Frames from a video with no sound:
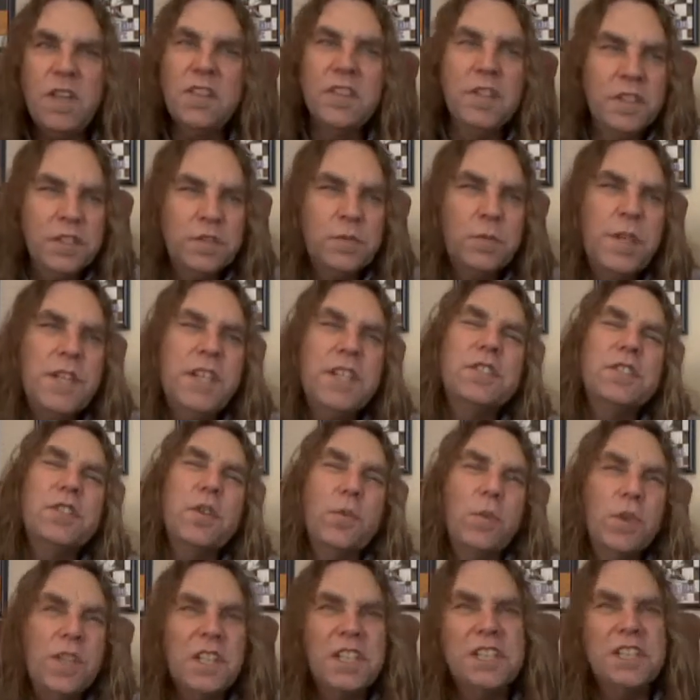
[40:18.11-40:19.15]
These readings
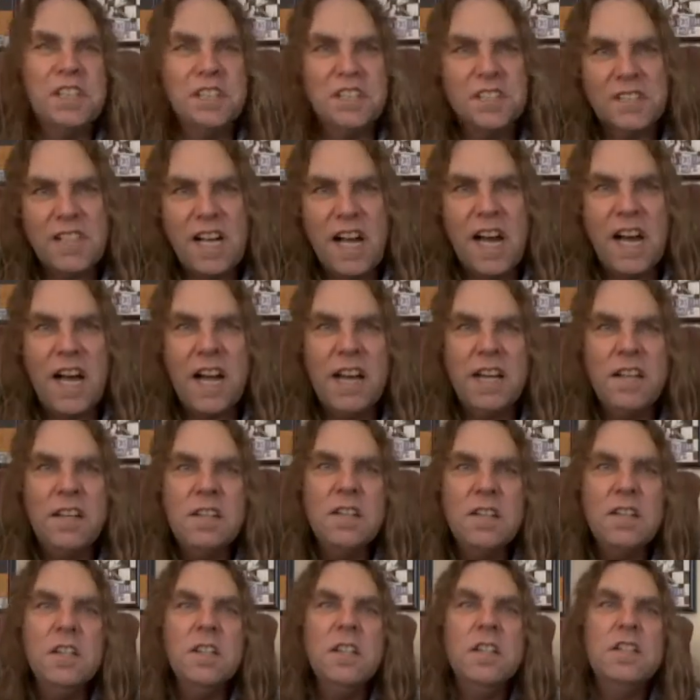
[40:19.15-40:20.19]
are really designed
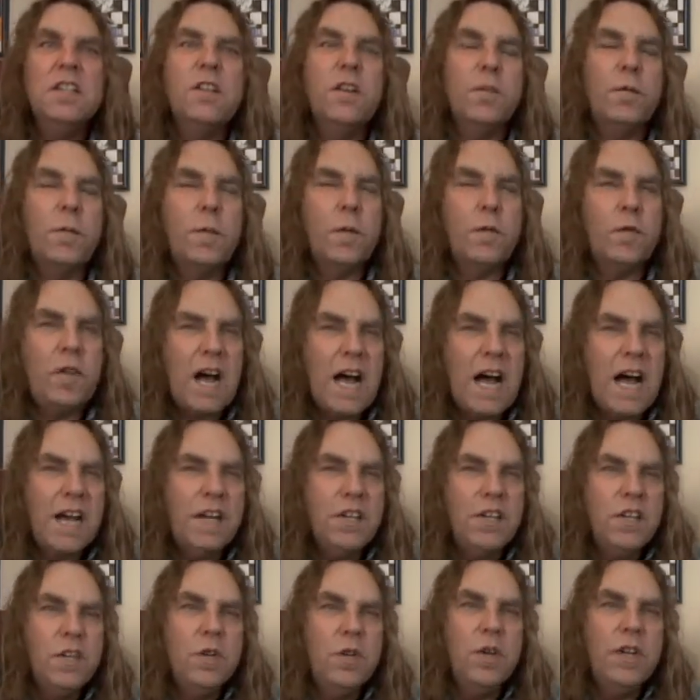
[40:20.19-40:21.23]
to
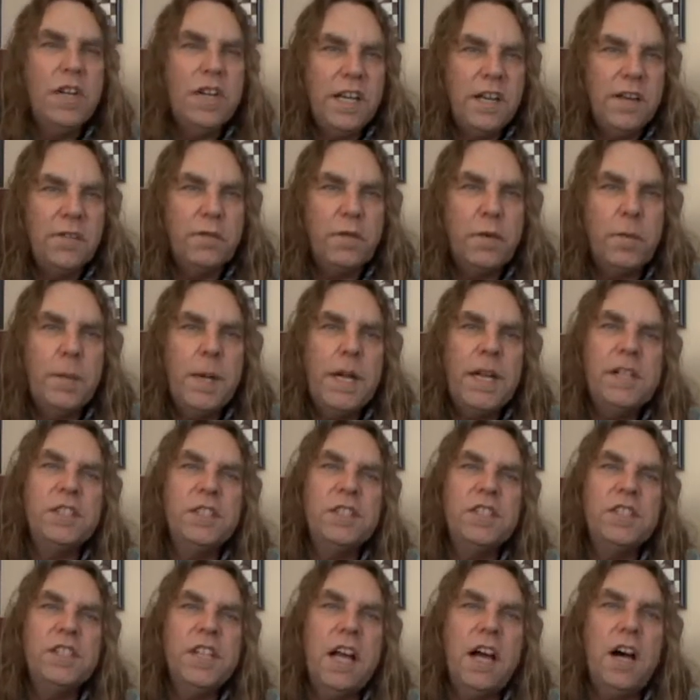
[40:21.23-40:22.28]
provide you
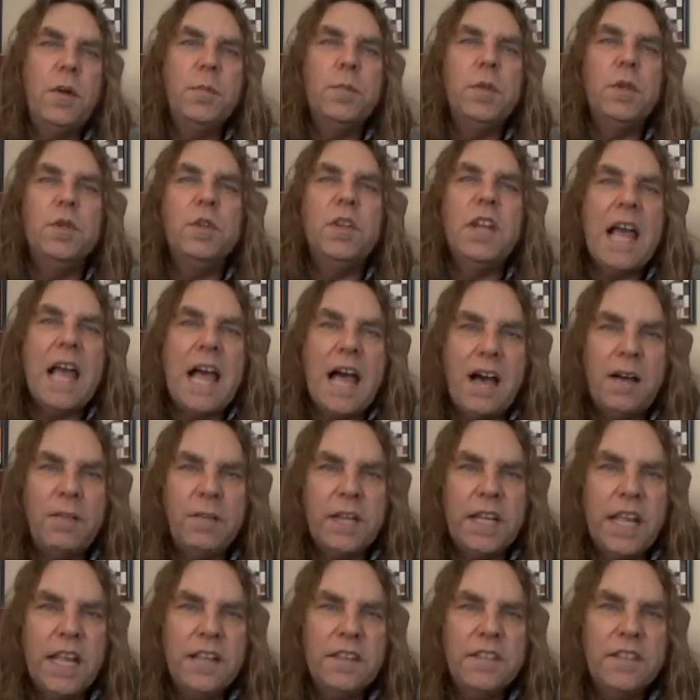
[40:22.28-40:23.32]
information to help you
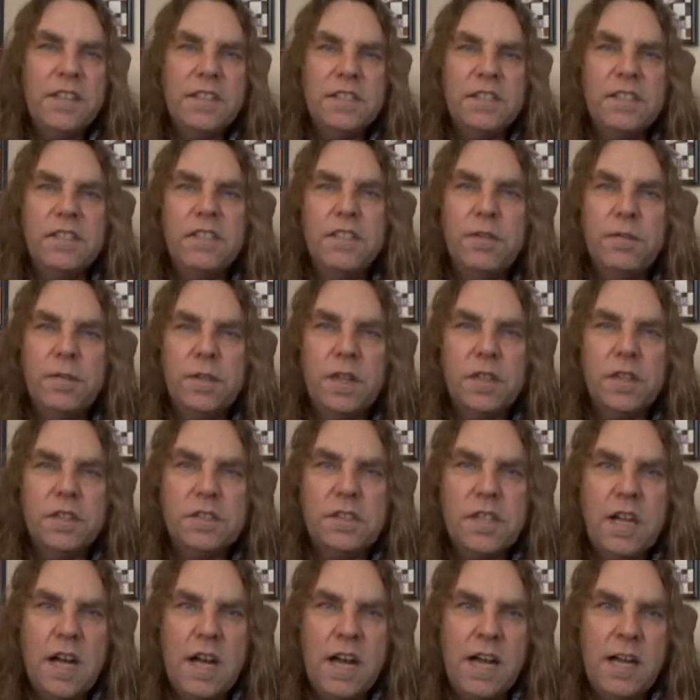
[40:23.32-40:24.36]
navigate these difficult
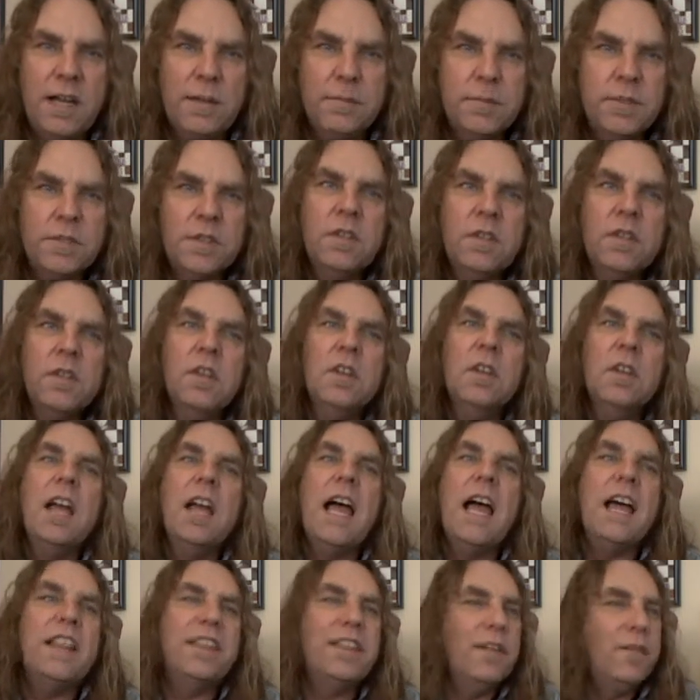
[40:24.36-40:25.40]
times.
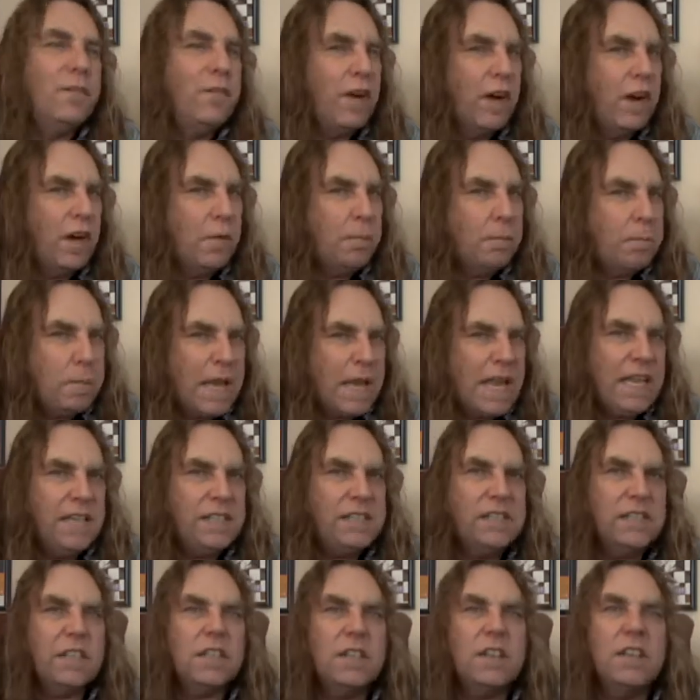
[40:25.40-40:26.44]
At the very
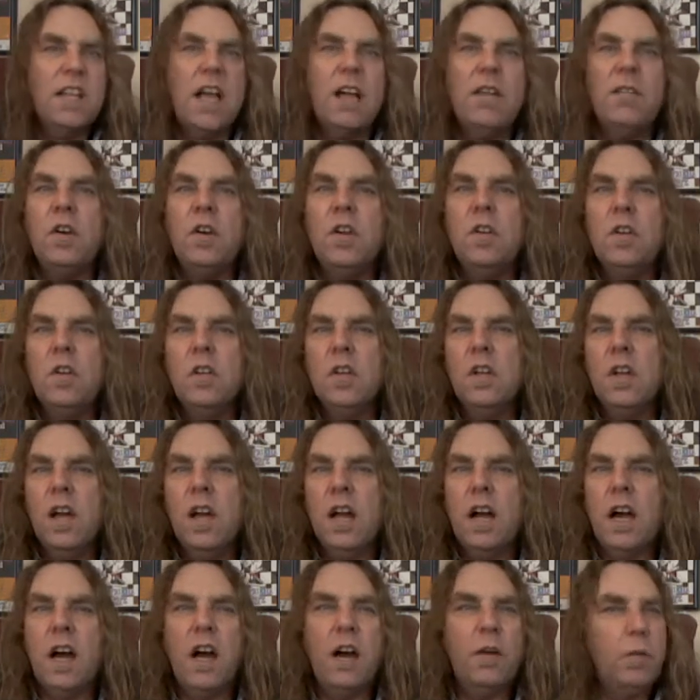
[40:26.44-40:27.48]
basic level,
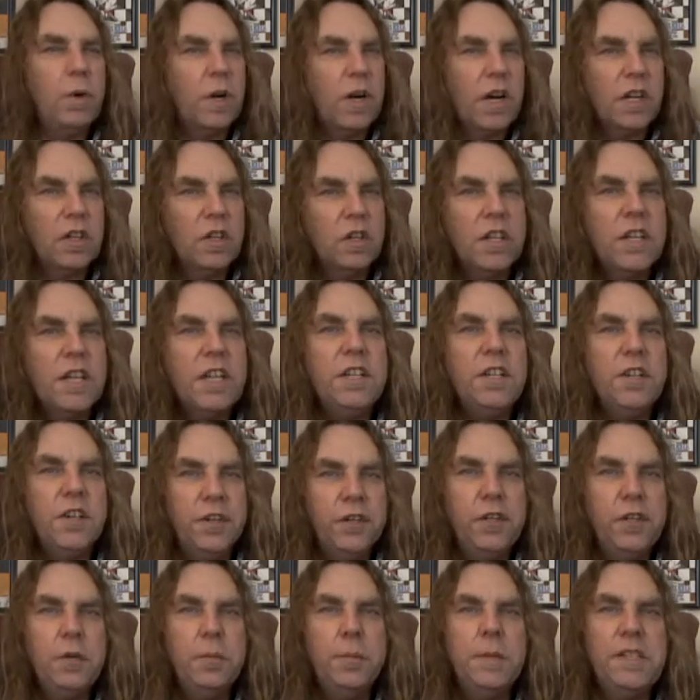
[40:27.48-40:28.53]
we're going to look at your
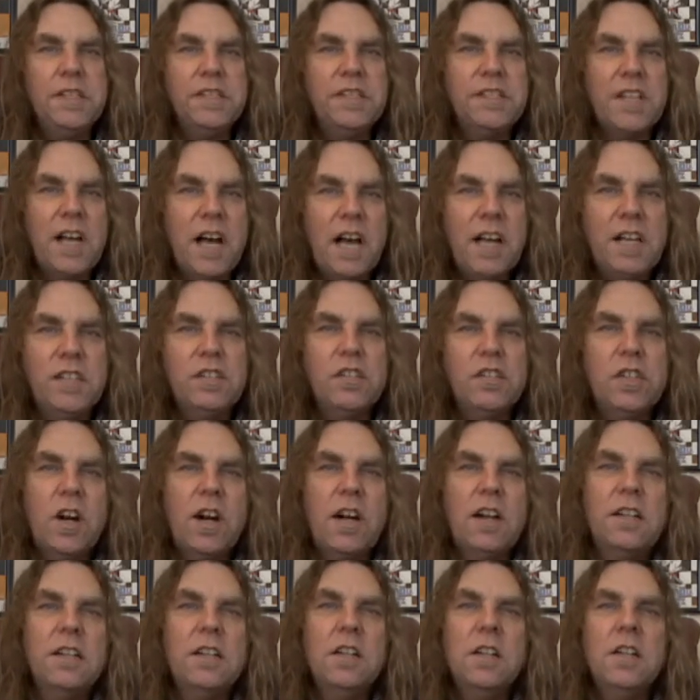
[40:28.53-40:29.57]
human design
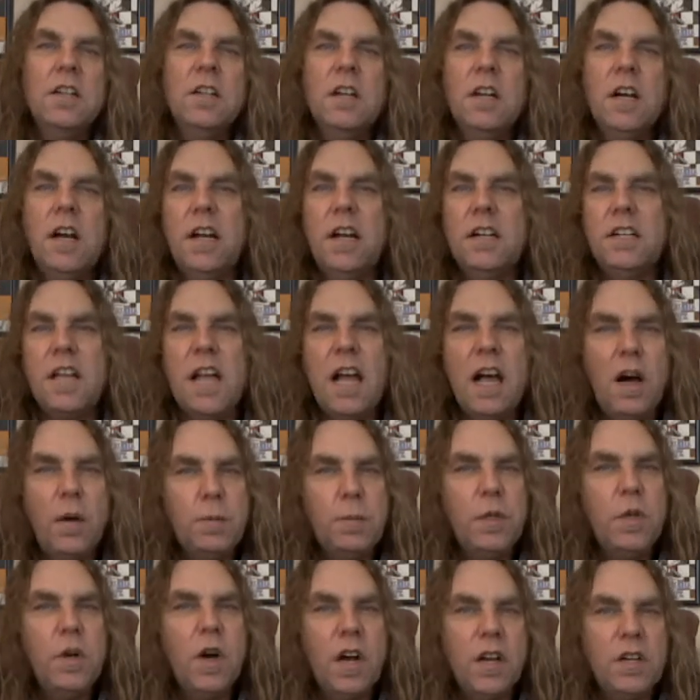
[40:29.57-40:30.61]
chart to
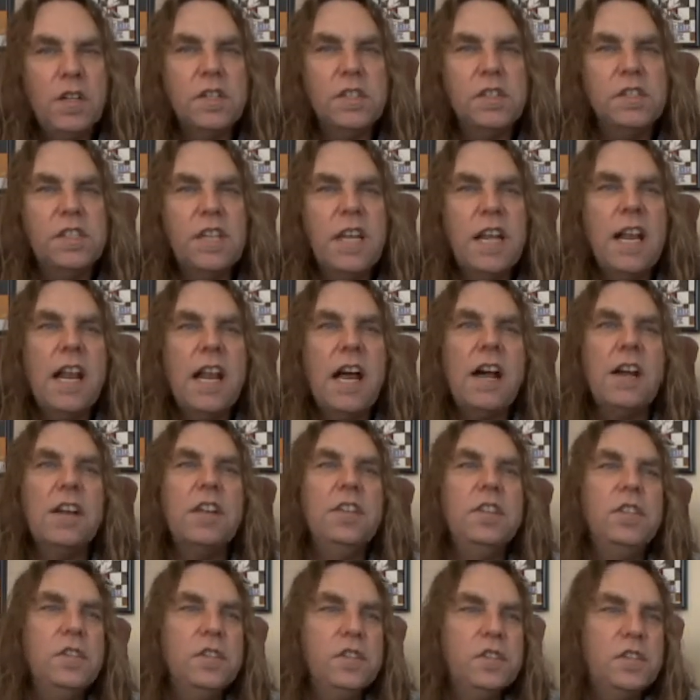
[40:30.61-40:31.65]
help you understand how to
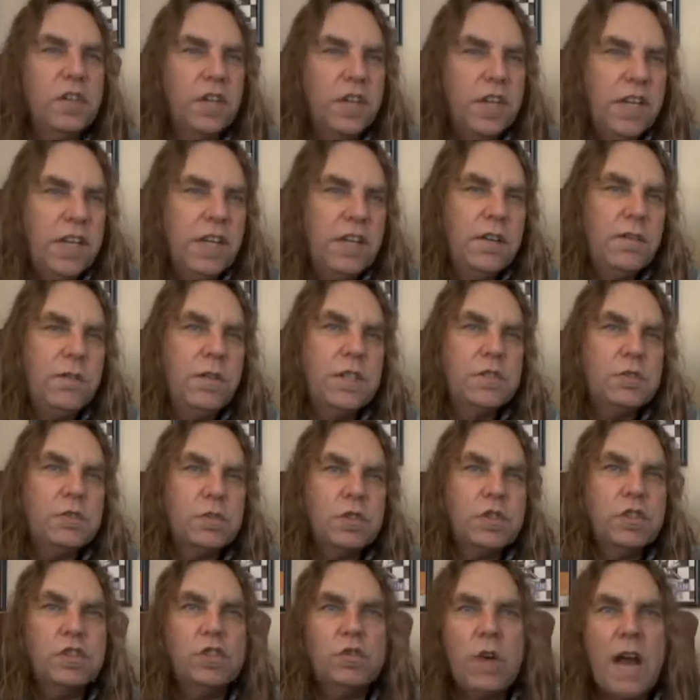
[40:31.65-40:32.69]
use your
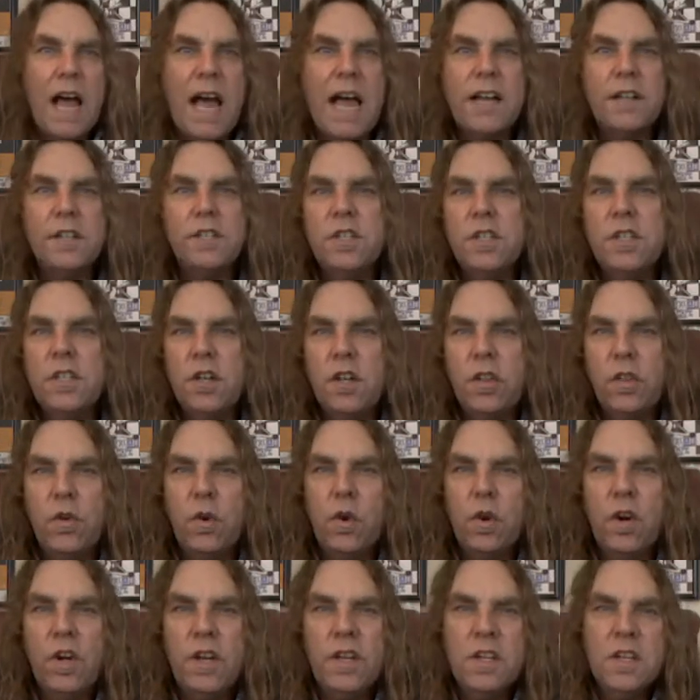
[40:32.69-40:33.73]
individual strategy and
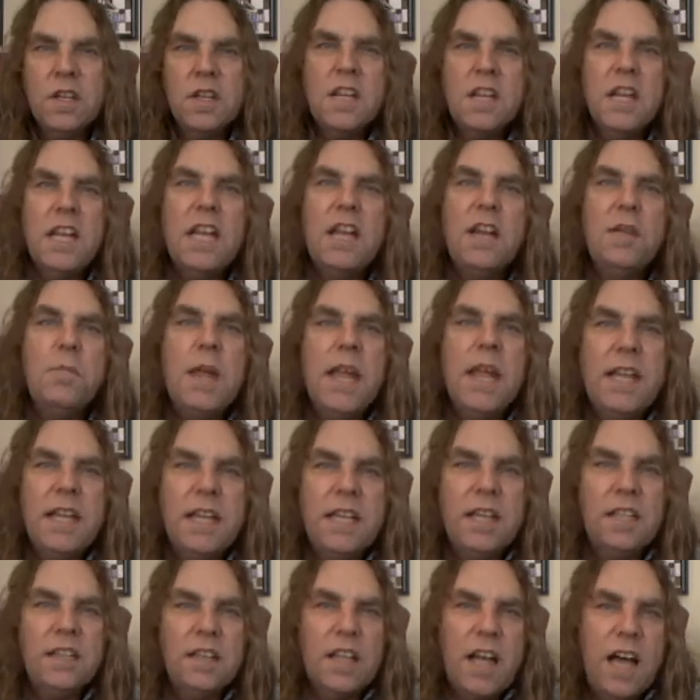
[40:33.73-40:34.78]
authority in
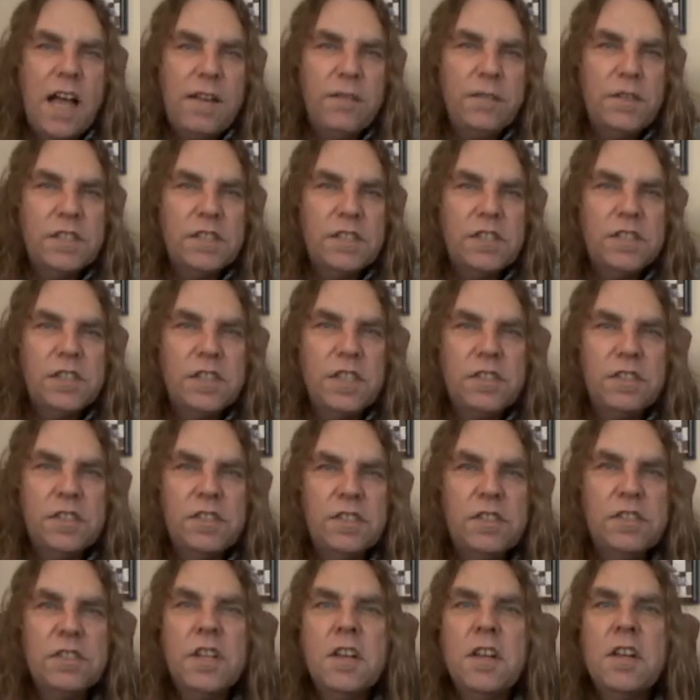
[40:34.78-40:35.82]
making life
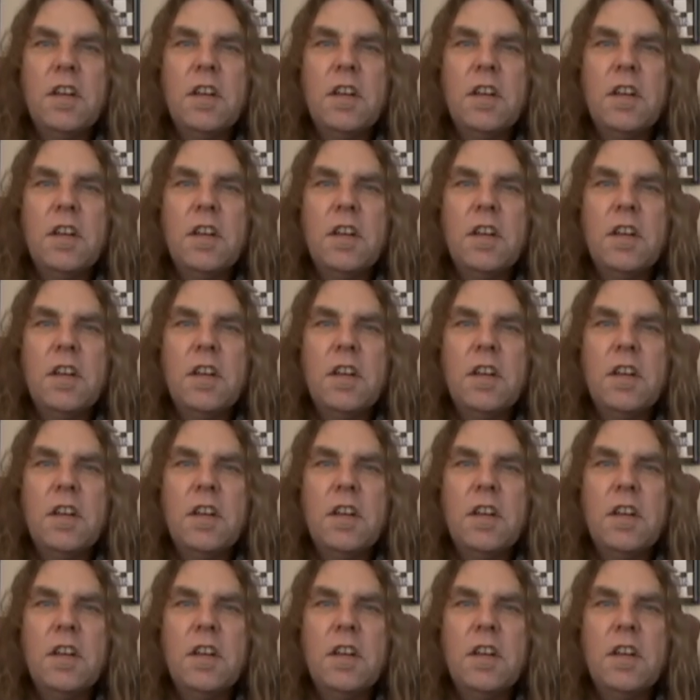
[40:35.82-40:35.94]
decisions